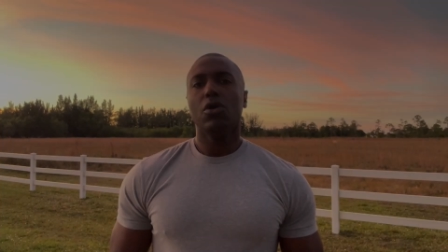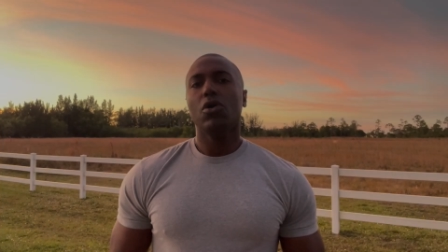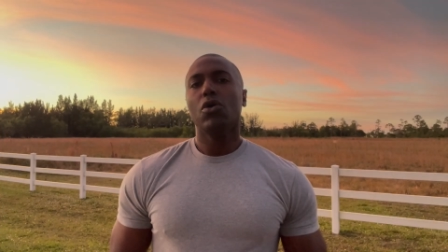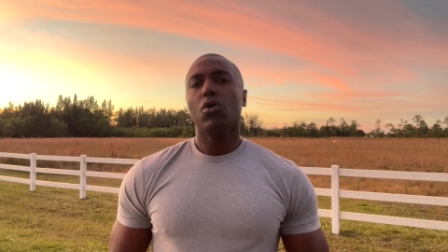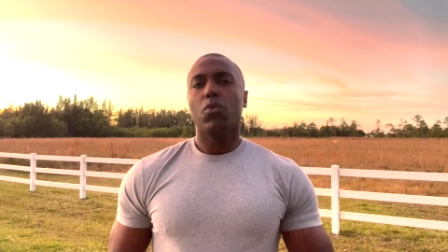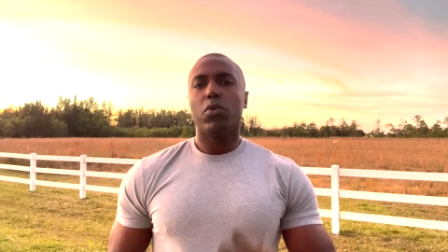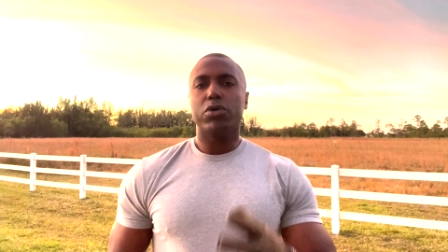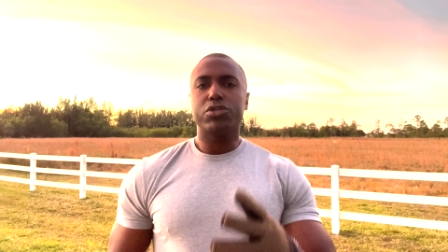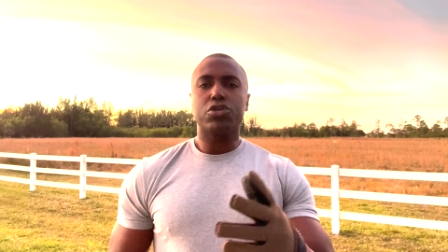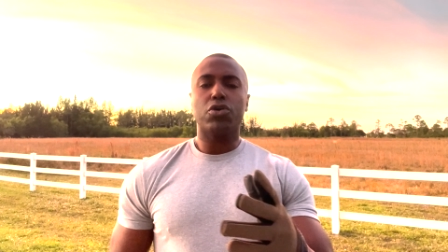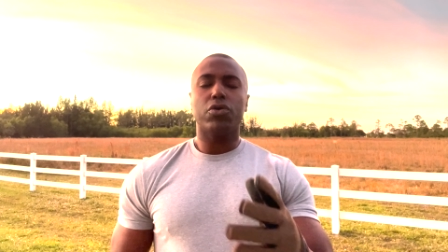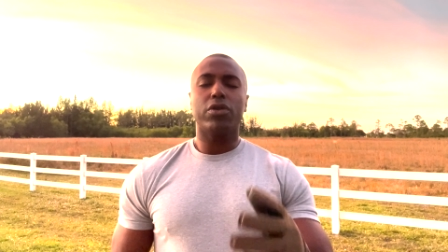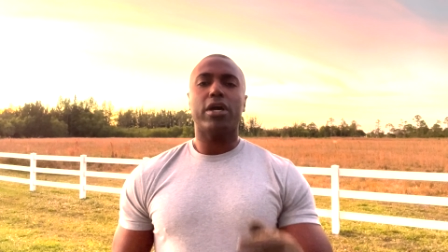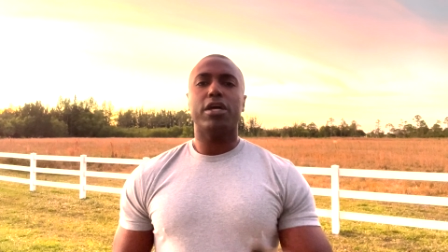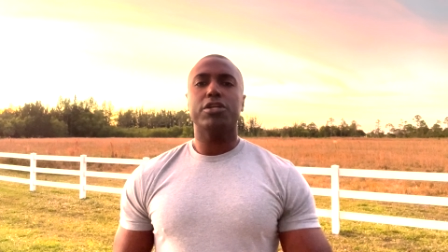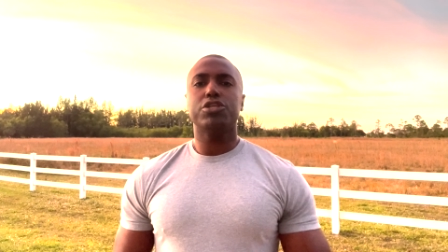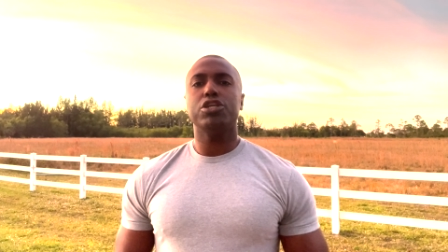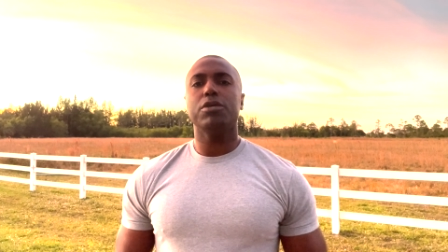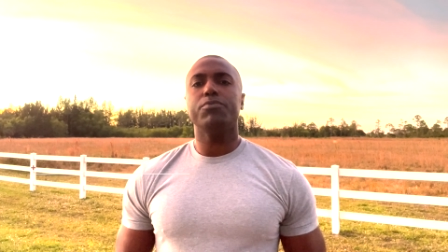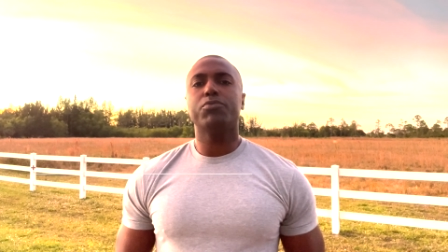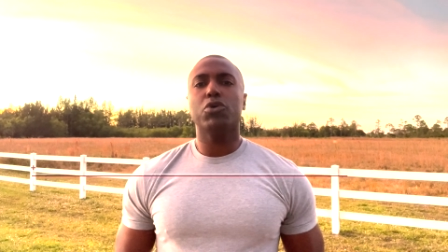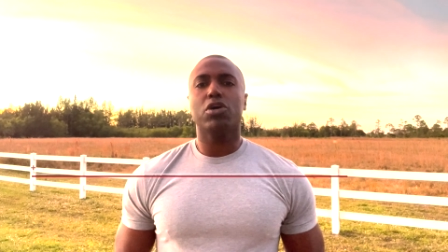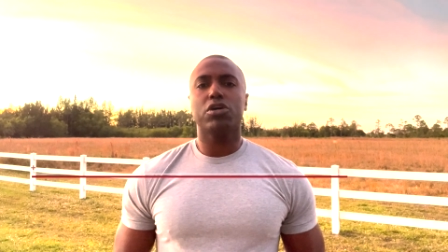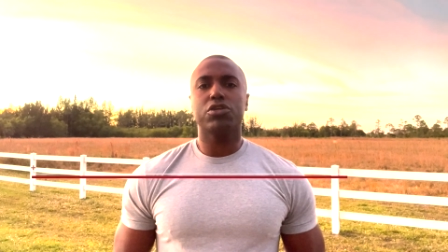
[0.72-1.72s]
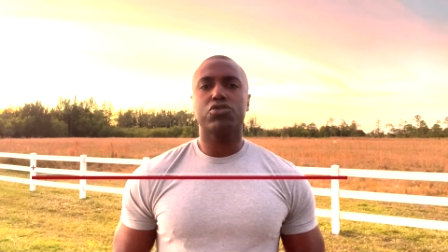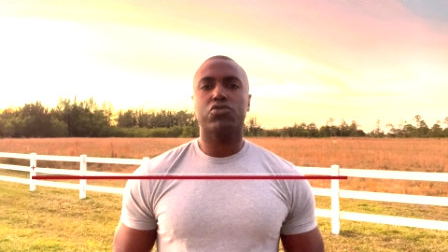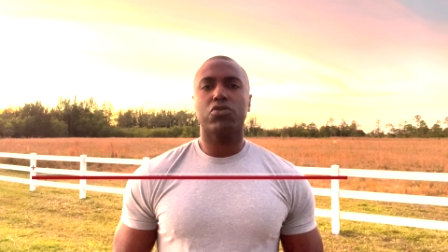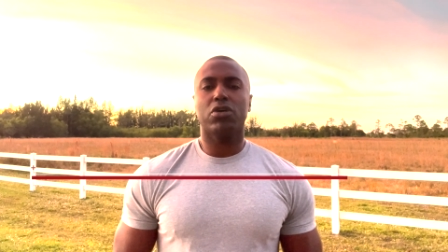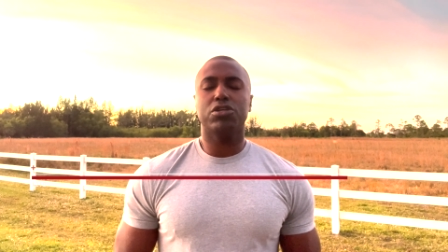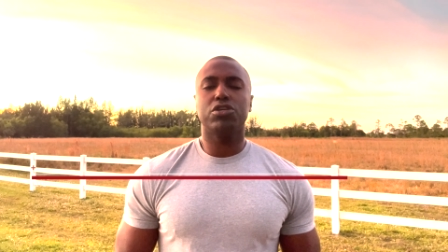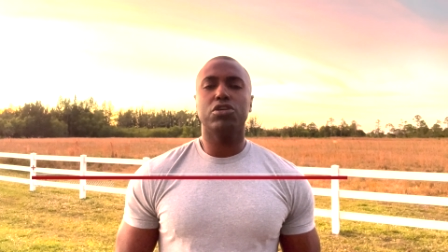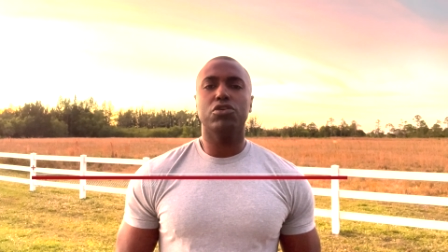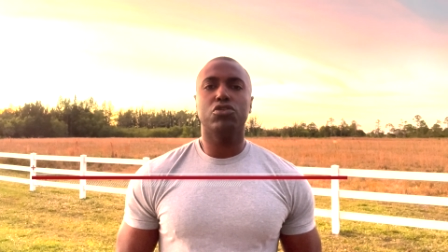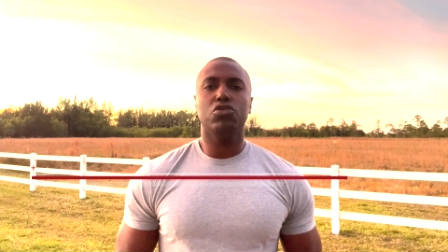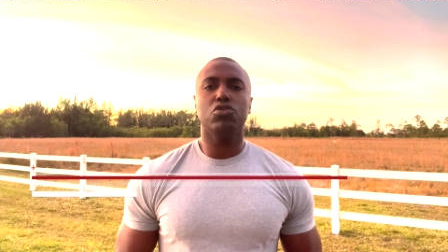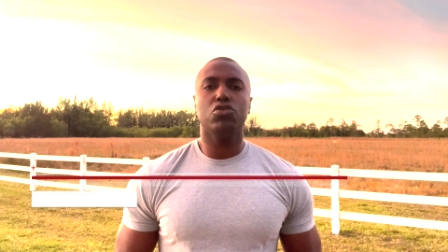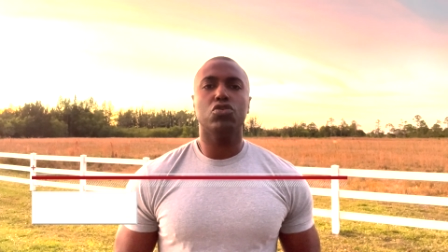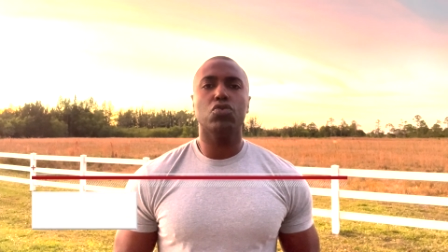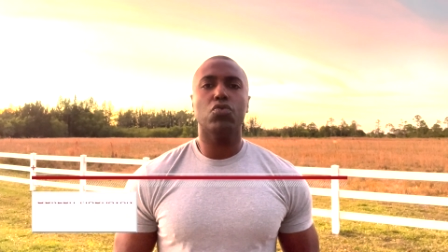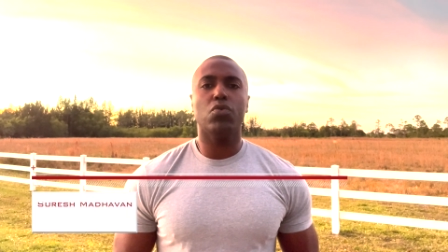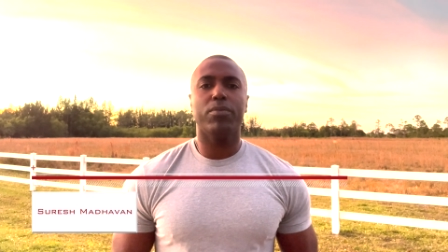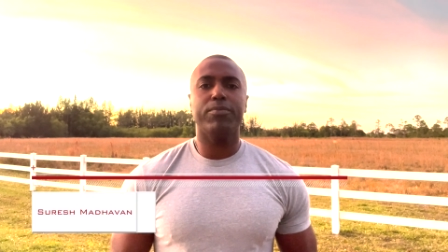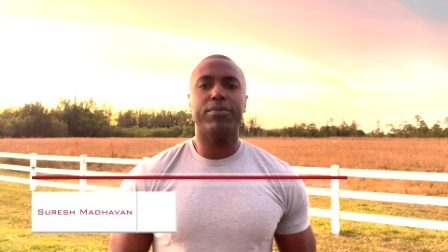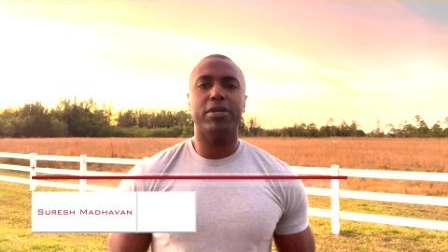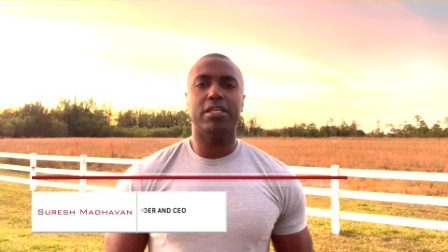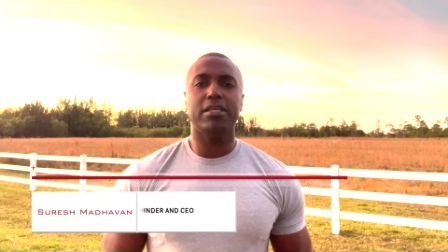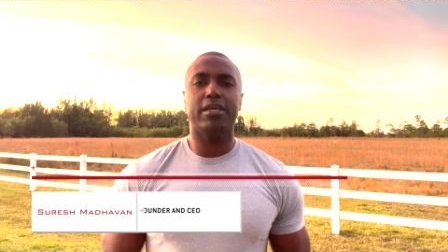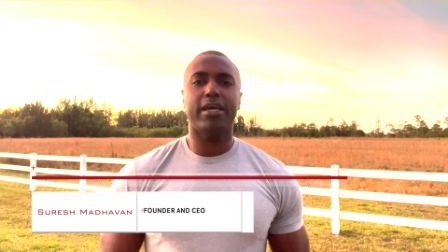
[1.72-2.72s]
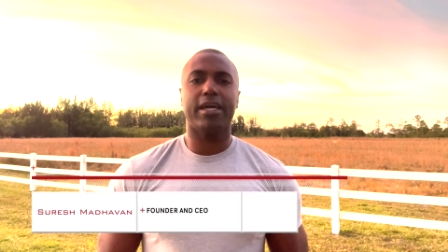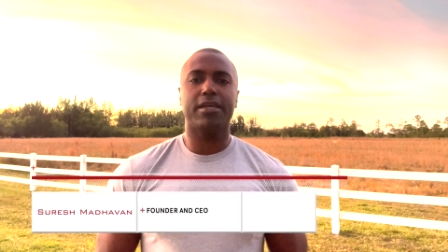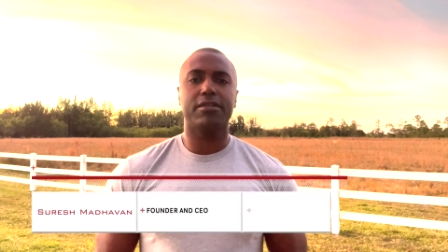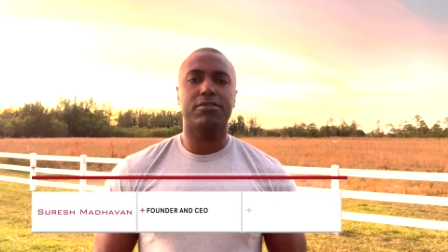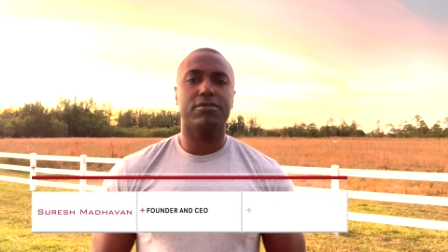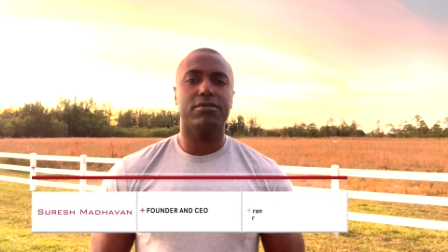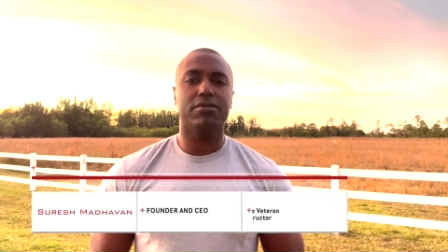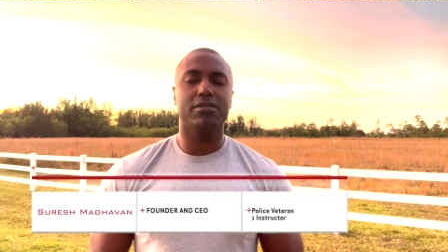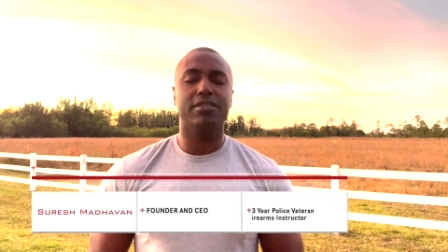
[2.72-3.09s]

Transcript: What's going on, Sheepdogs? Fresh here, 221B Tactical.